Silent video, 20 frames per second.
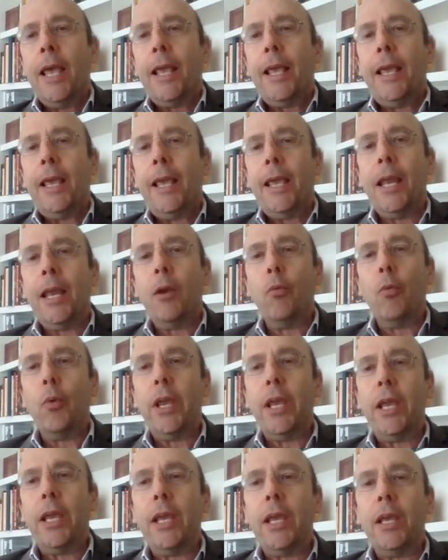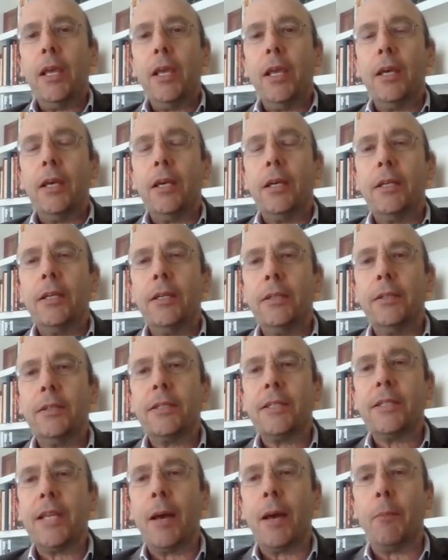can we
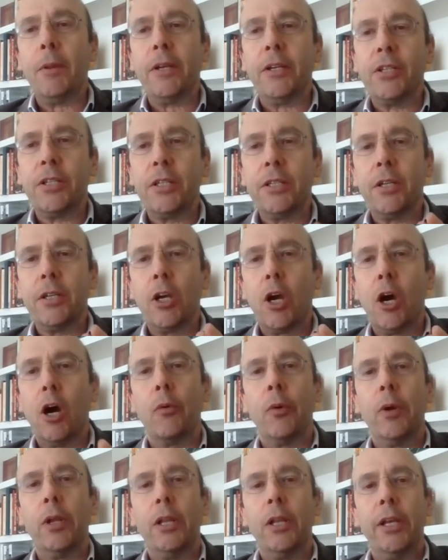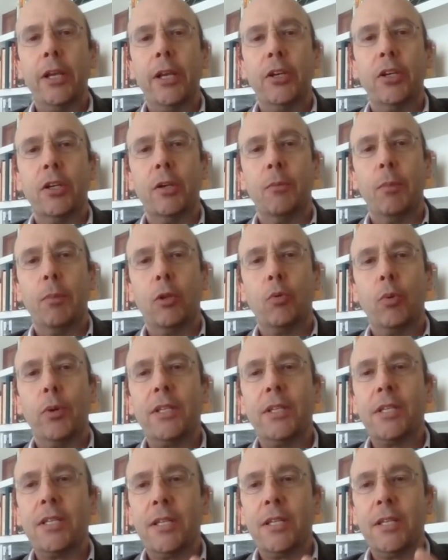establish a correlation
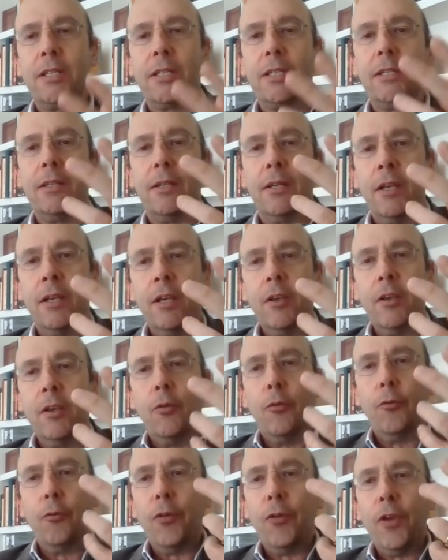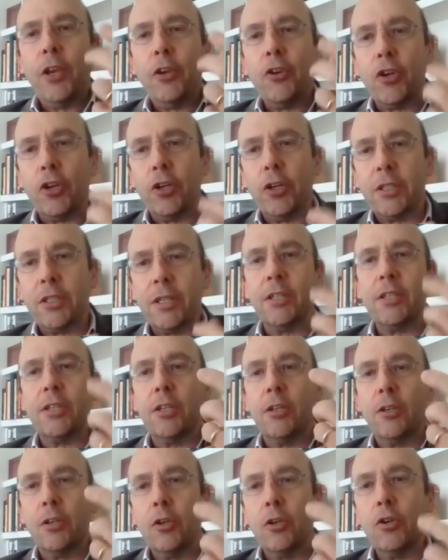between certain features,
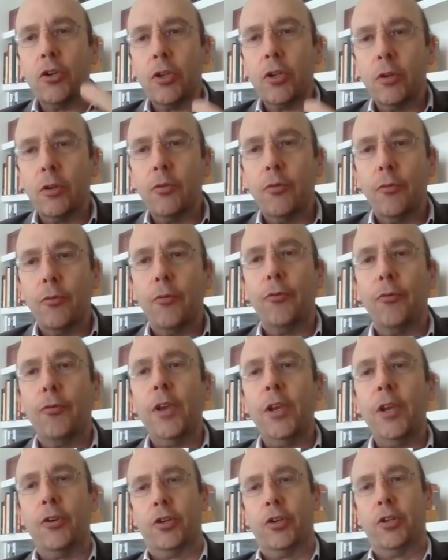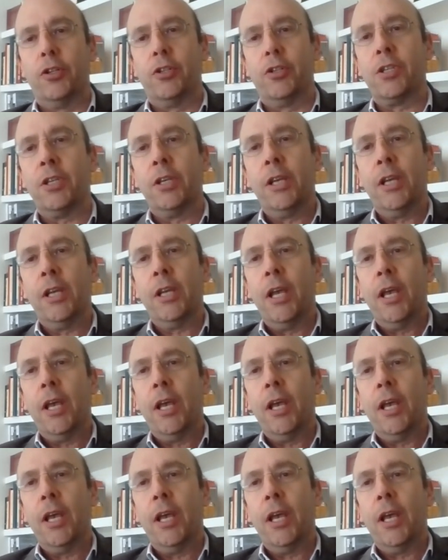institutional features